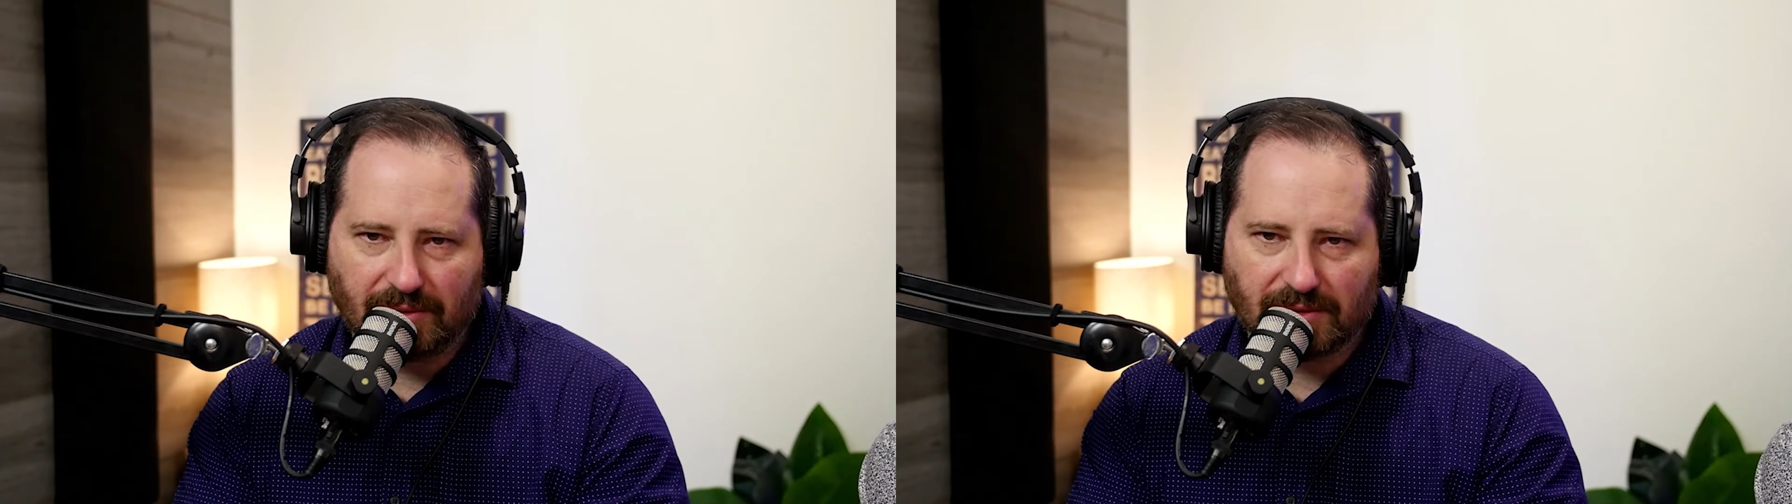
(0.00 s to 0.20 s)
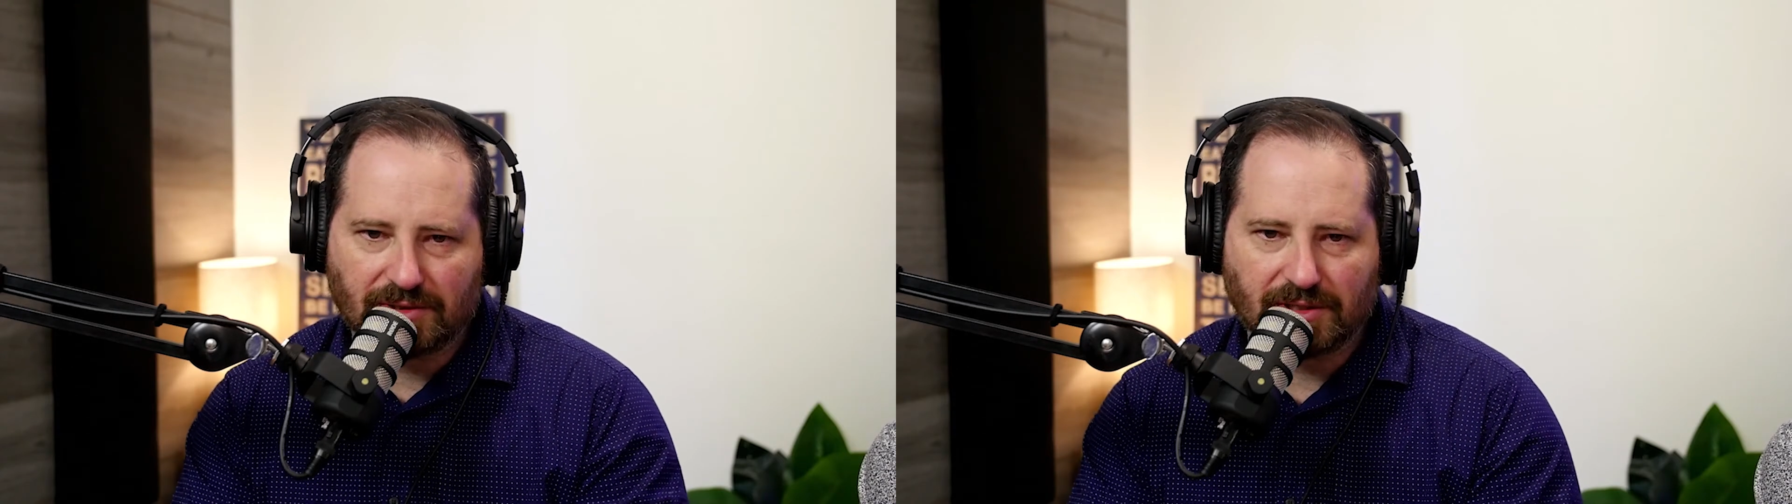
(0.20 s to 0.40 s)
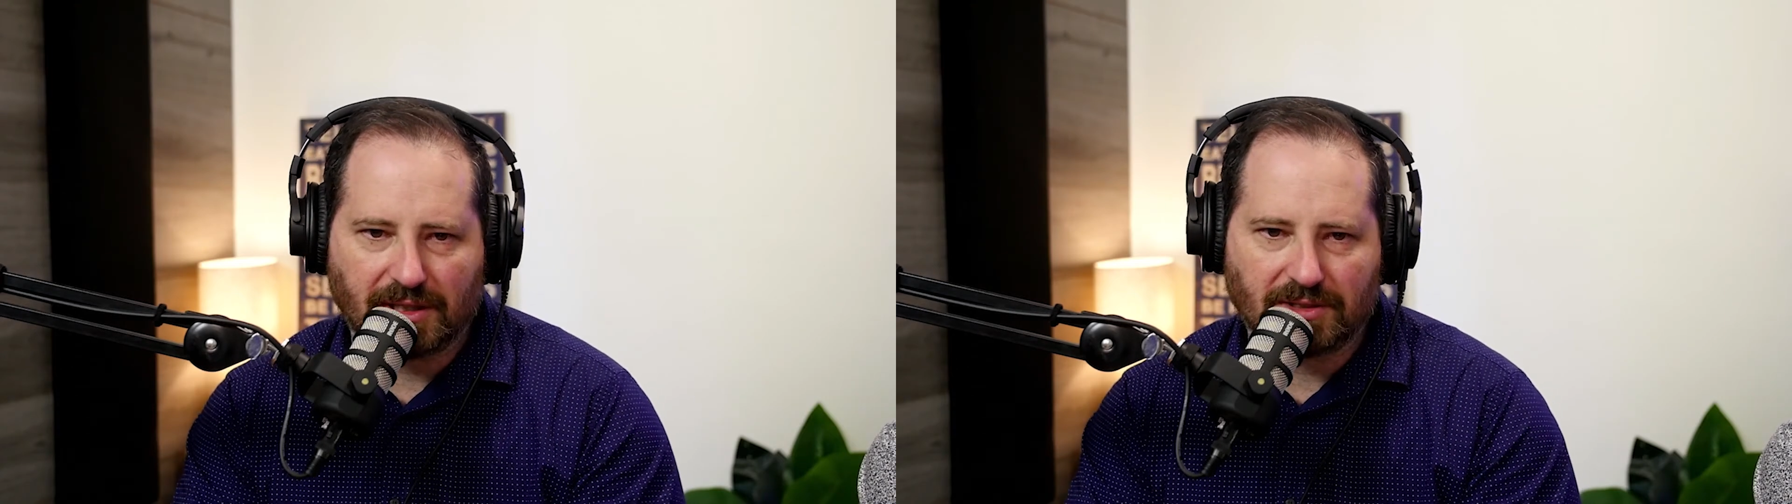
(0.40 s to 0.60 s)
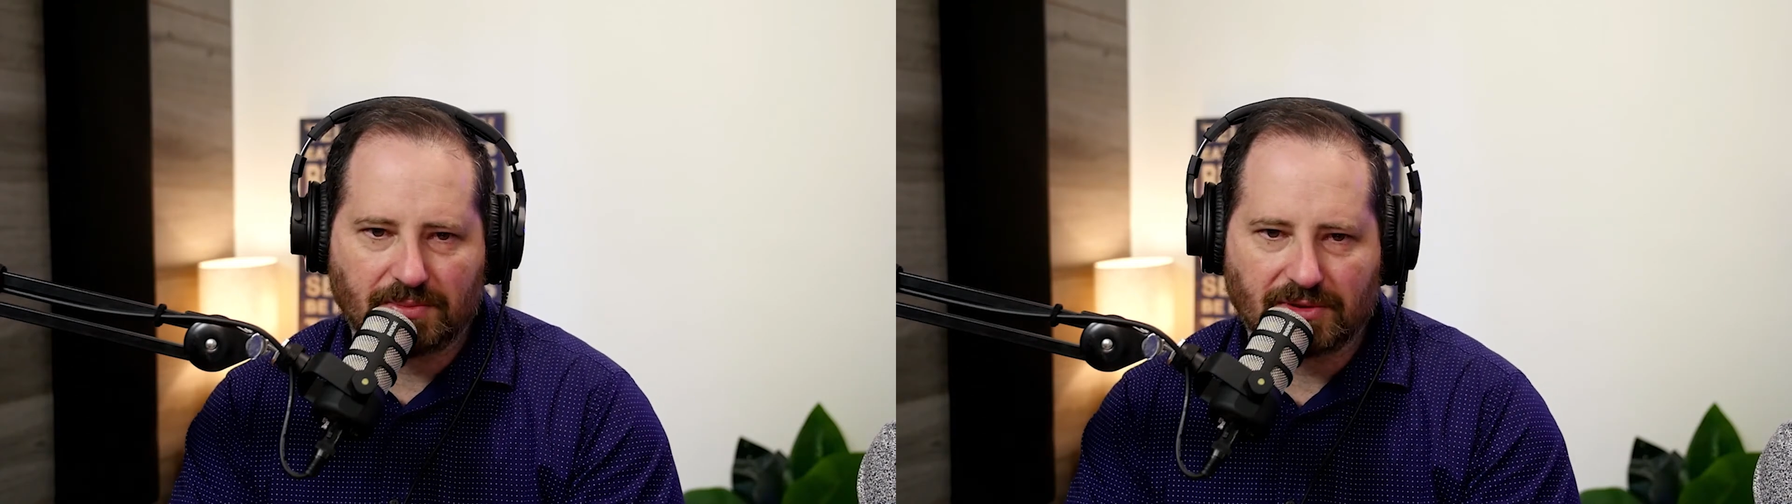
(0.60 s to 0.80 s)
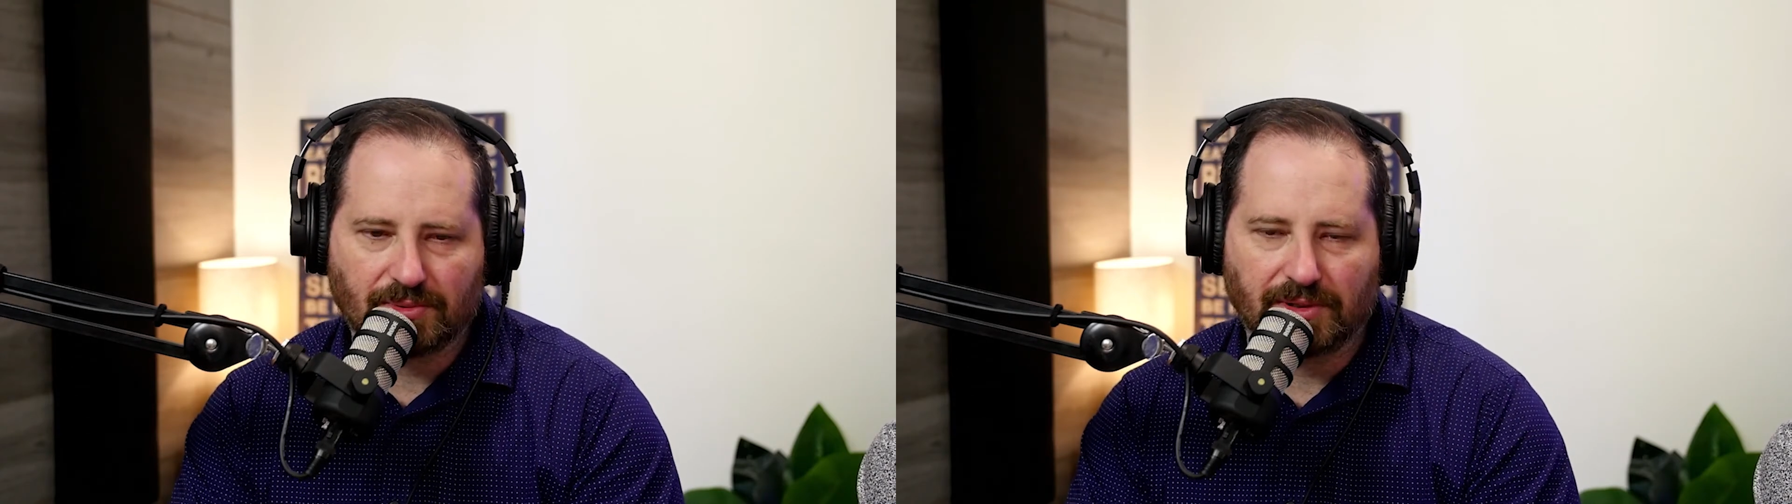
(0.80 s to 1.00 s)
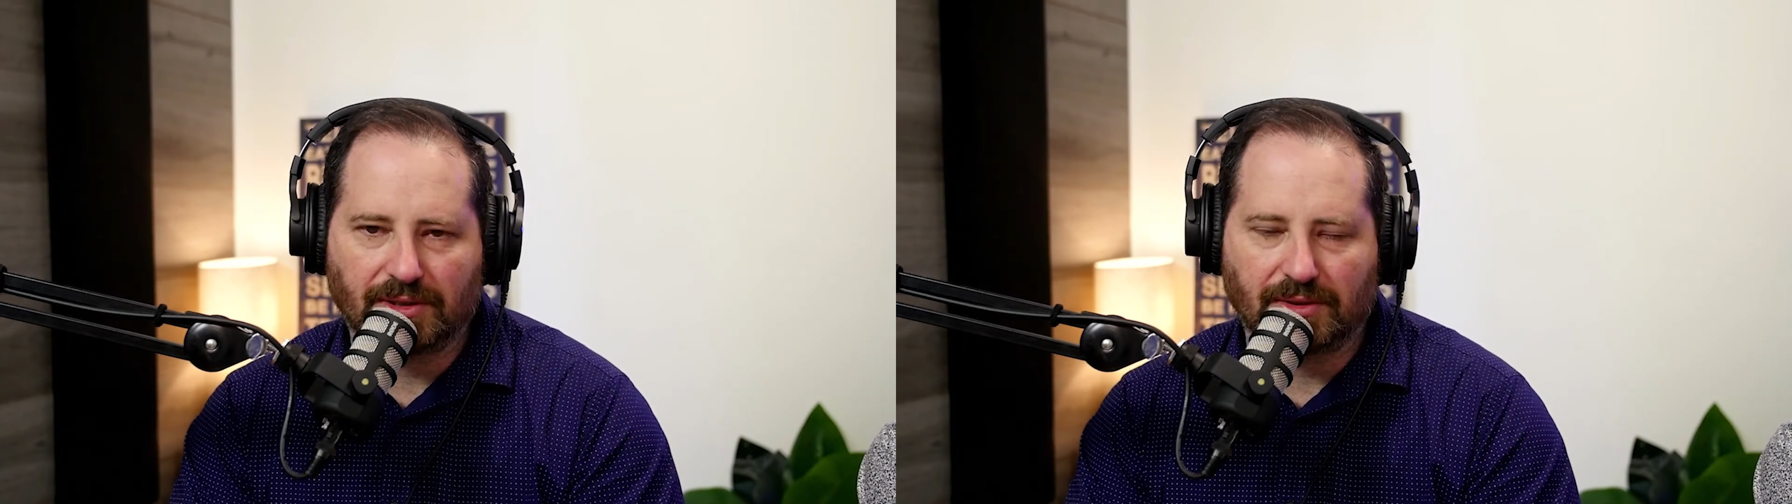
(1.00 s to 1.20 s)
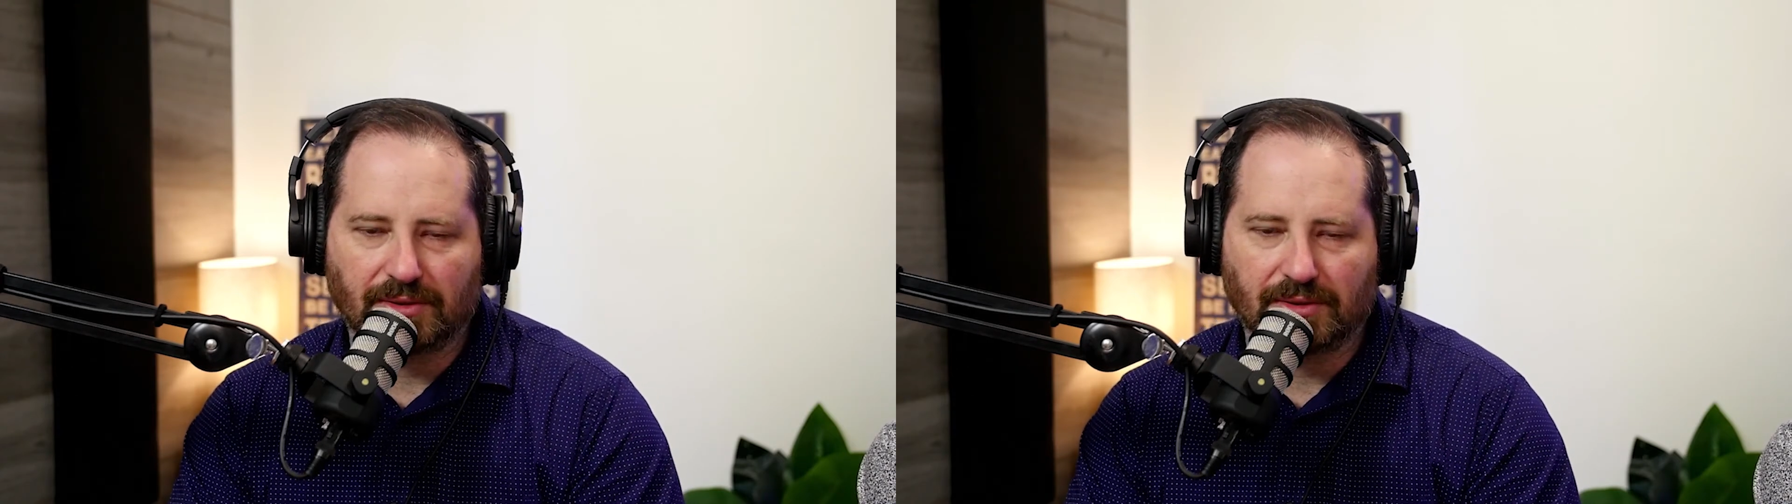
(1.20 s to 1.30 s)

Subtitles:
exchange between you.